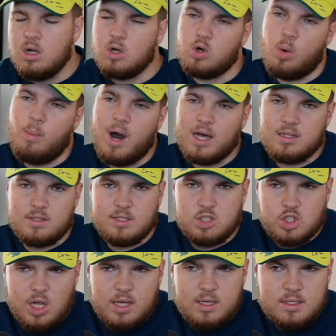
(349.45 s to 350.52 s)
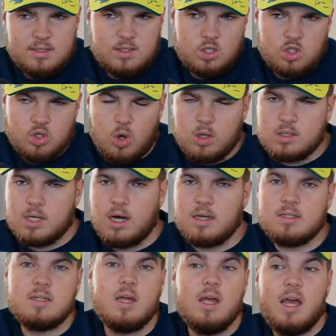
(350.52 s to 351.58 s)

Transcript: Command J is the shortcut,